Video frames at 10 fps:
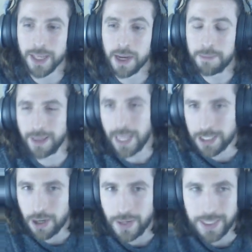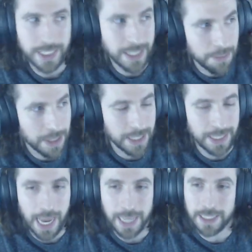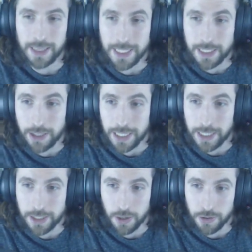But let's go into some of the stats. Let's look at the total